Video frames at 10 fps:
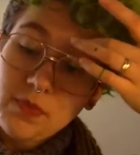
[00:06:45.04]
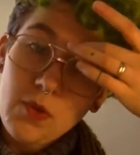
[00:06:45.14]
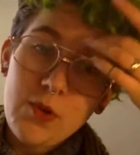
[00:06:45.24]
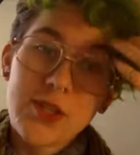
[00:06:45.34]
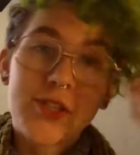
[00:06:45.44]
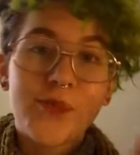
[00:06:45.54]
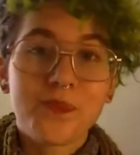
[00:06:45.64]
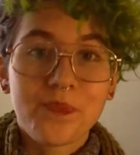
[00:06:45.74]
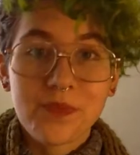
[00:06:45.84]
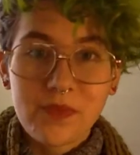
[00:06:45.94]
which,
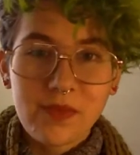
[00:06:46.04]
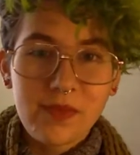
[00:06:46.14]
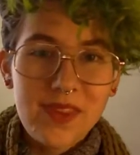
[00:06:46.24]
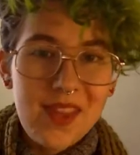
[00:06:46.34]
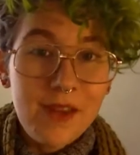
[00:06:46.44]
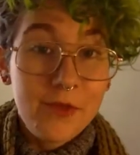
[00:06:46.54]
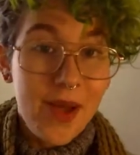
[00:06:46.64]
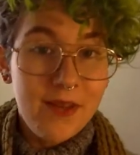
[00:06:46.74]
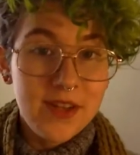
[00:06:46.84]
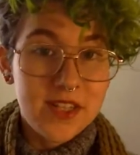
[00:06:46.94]
if you
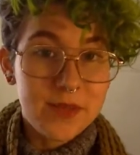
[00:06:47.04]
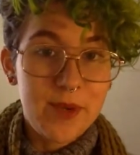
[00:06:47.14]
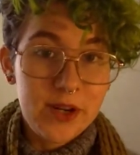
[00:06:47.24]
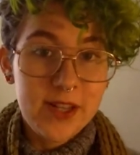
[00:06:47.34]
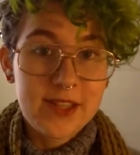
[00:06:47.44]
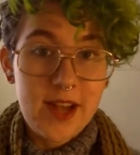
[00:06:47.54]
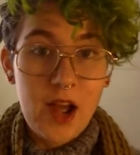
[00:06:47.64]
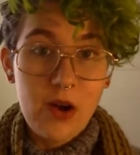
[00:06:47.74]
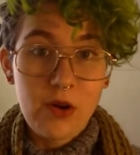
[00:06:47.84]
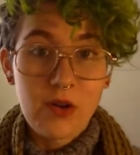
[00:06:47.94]
haven't experienced
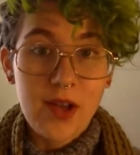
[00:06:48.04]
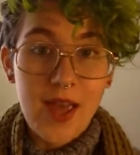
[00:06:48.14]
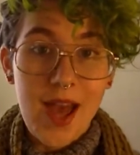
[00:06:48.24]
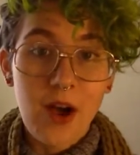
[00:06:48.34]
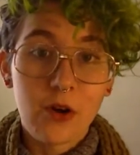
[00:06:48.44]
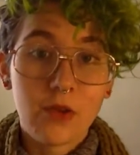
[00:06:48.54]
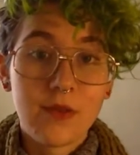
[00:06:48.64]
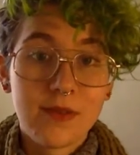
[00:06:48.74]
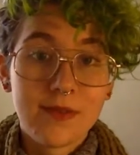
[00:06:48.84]
how cacao